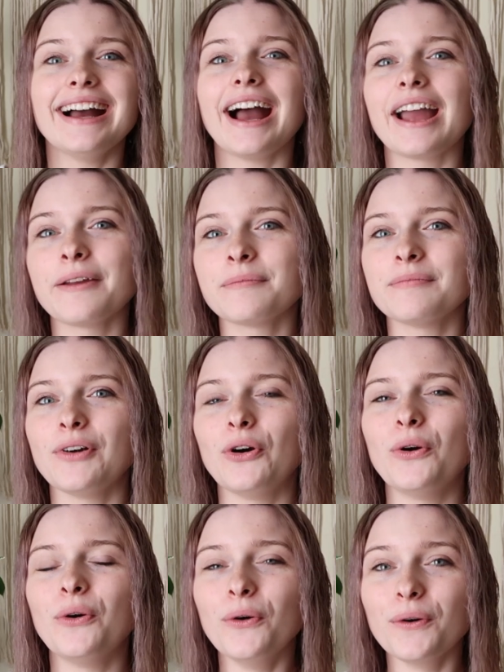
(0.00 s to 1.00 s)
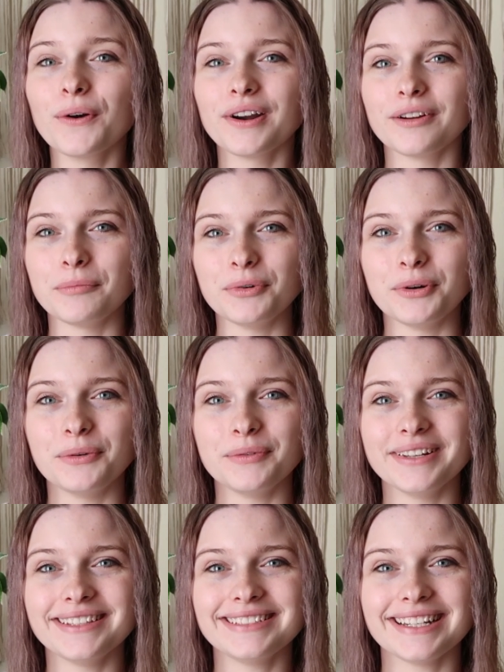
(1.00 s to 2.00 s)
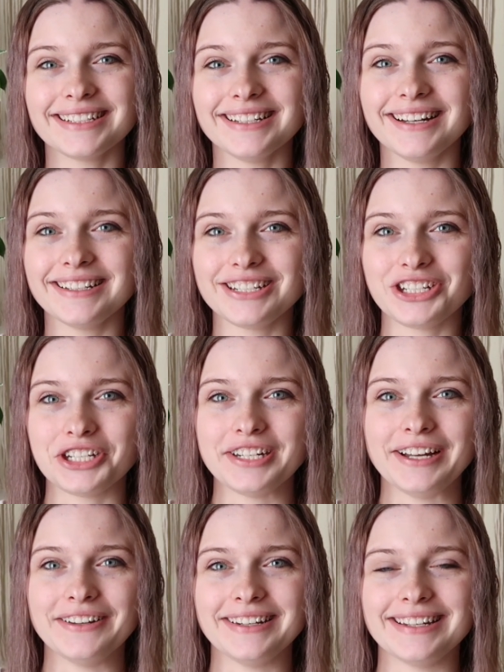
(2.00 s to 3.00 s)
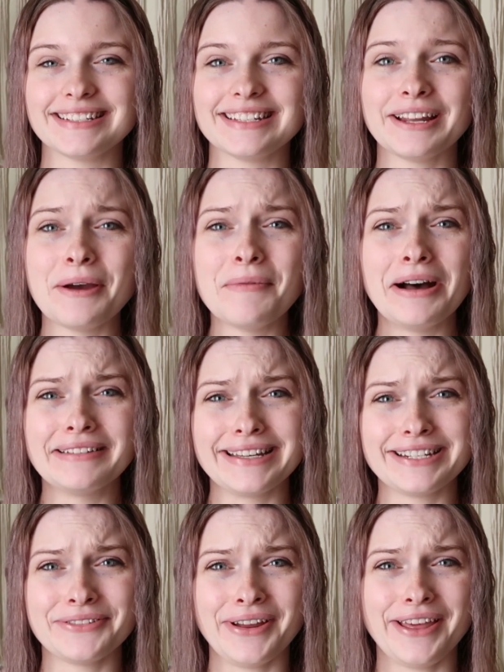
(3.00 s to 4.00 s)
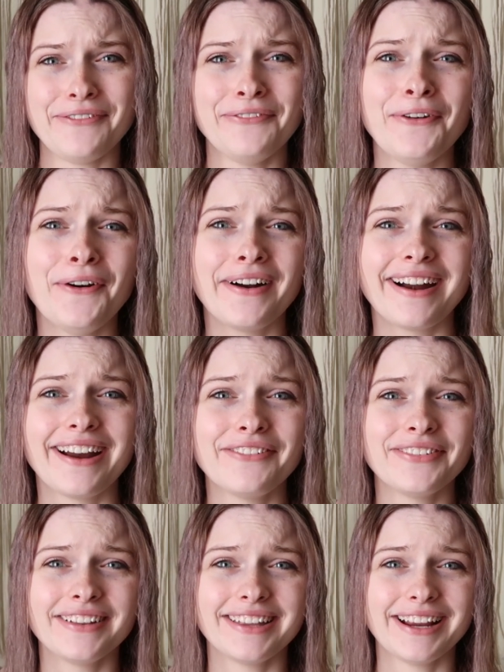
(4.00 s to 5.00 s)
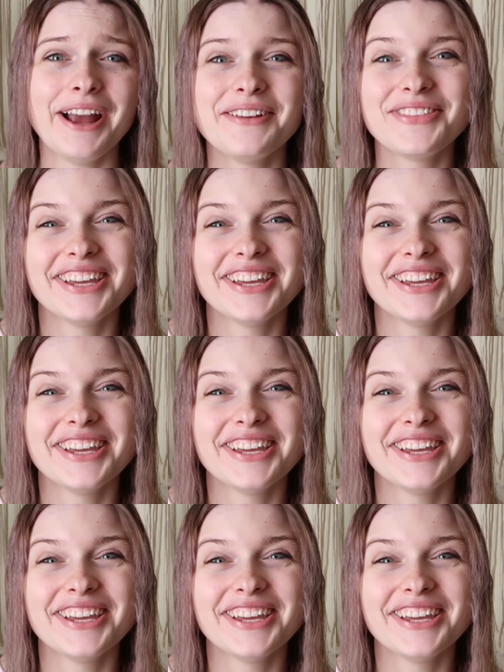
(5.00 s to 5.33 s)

I'm horrible with technology nowadays and I'm only 24. I feel like I'm